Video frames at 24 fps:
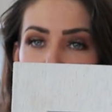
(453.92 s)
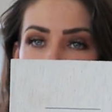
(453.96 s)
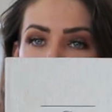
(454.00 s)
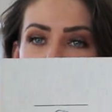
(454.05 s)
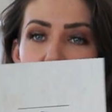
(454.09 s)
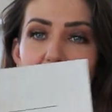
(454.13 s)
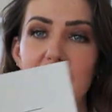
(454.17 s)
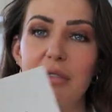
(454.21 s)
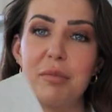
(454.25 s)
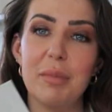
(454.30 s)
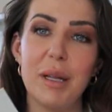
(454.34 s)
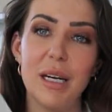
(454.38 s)
the
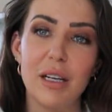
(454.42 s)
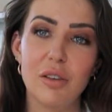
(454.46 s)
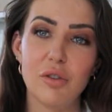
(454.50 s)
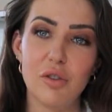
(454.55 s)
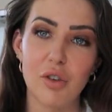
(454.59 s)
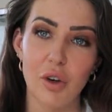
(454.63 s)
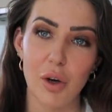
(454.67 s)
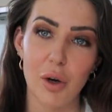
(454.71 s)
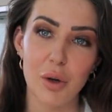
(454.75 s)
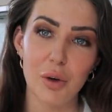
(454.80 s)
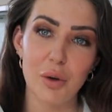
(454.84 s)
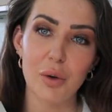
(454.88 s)
5-Minute
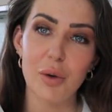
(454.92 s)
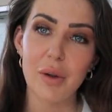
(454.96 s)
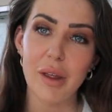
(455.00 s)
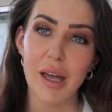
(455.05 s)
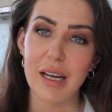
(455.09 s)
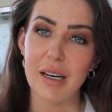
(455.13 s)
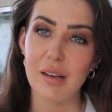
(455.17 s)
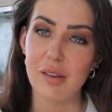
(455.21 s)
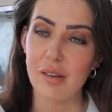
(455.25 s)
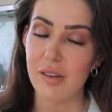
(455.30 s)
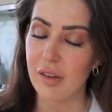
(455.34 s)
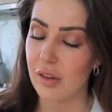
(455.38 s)
Journal,
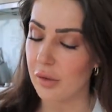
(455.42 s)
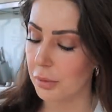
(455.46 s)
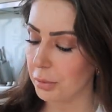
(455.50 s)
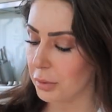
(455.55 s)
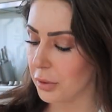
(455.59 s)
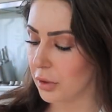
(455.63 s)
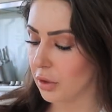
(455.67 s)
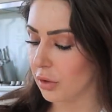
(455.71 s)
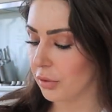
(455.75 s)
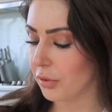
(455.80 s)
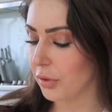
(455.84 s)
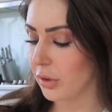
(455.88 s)
and it's this
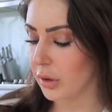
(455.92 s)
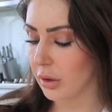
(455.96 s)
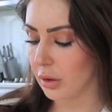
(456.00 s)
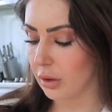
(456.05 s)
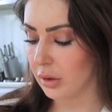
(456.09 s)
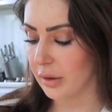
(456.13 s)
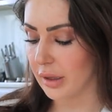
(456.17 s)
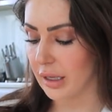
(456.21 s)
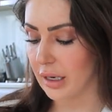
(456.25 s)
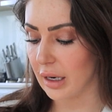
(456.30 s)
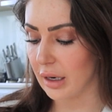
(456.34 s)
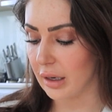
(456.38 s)
beautiful
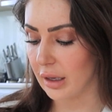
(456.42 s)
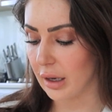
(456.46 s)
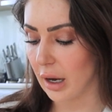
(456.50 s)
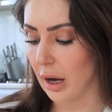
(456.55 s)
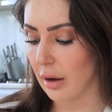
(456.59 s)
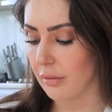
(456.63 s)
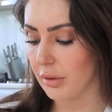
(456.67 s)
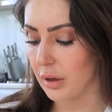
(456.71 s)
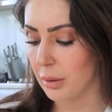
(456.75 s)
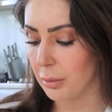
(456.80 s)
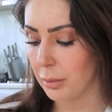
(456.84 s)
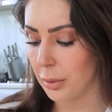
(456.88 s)
little linen
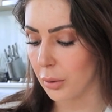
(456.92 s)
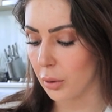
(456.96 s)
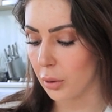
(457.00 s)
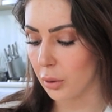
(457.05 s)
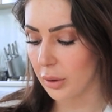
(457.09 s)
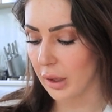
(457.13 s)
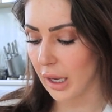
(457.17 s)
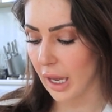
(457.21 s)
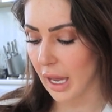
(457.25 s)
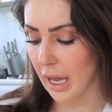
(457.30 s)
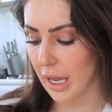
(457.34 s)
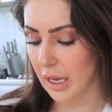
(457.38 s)
covered
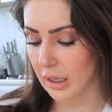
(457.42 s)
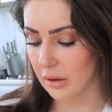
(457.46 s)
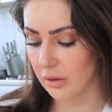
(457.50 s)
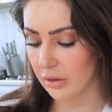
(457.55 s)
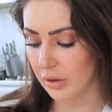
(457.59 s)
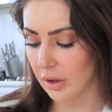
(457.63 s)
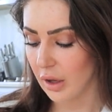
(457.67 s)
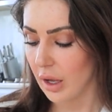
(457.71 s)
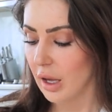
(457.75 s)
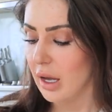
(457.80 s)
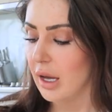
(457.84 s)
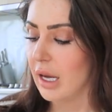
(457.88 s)
book,
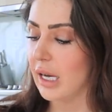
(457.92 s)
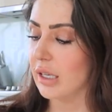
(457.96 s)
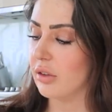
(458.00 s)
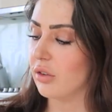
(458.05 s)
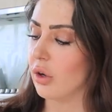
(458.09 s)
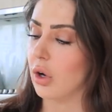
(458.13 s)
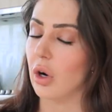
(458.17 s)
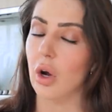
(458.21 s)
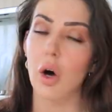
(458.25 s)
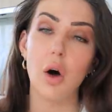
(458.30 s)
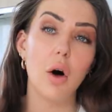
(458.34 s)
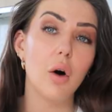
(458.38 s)
and it's
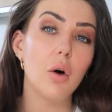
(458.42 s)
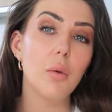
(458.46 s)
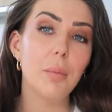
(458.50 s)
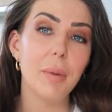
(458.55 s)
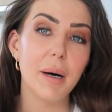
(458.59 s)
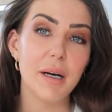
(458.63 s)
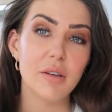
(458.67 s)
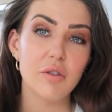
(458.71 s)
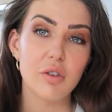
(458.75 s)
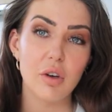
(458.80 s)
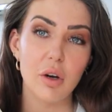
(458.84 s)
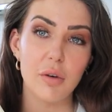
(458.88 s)
got a whole
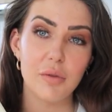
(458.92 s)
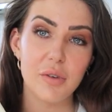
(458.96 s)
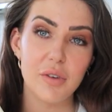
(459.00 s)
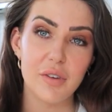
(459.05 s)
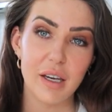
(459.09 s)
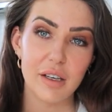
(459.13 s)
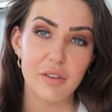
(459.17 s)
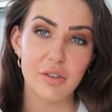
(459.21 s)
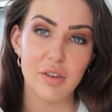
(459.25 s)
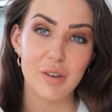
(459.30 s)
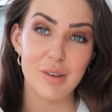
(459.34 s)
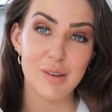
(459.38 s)
bunch of
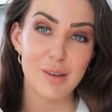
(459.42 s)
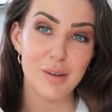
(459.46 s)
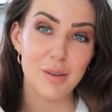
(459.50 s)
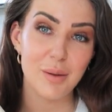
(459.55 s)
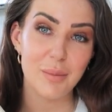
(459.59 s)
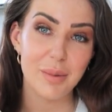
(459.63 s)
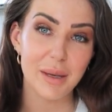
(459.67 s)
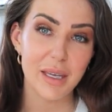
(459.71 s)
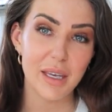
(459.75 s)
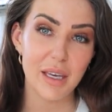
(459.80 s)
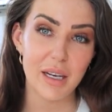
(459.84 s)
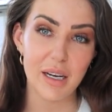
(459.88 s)
sections in the
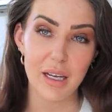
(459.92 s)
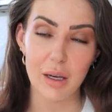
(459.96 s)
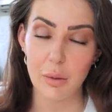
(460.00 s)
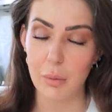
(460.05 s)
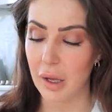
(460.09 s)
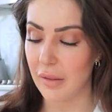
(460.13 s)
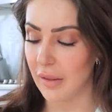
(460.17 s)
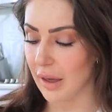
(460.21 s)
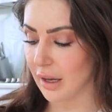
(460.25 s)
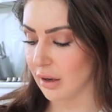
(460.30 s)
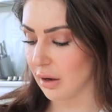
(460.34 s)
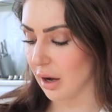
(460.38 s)
beginning
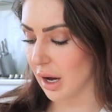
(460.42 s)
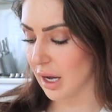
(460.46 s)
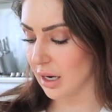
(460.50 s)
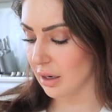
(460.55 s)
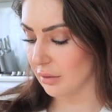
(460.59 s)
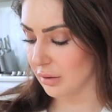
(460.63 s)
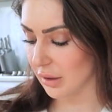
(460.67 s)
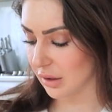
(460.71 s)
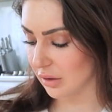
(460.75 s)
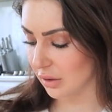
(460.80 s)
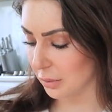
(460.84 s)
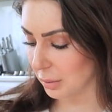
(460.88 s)
where they kind
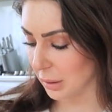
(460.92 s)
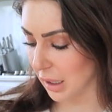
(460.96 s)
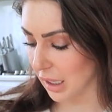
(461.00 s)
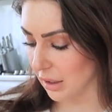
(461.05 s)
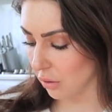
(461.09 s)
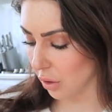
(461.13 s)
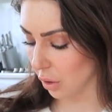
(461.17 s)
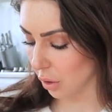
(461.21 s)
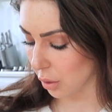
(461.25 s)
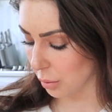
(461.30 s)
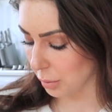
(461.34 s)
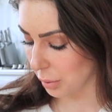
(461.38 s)
of
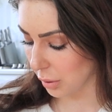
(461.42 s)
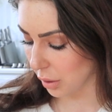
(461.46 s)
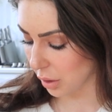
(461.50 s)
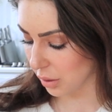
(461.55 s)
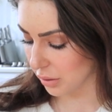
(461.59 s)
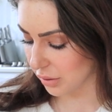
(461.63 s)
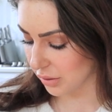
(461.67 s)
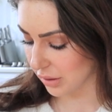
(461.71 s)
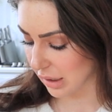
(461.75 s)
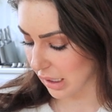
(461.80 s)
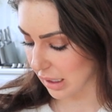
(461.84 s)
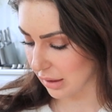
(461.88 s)
explain the whole
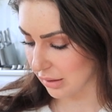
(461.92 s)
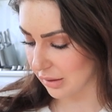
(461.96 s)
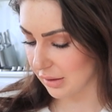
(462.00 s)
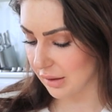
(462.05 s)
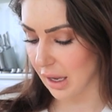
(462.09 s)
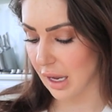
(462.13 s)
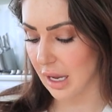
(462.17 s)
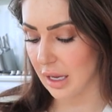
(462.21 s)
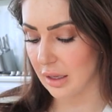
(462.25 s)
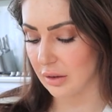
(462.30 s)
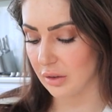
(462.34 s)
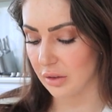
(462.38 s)
process
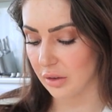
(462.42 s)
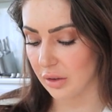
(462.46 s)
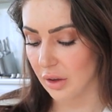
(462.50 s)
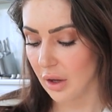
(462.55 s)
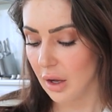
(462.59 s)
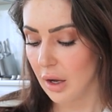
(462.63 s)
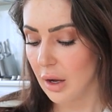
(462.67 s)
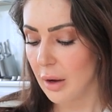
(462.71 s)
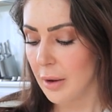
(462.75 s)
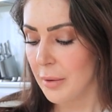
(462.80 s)
and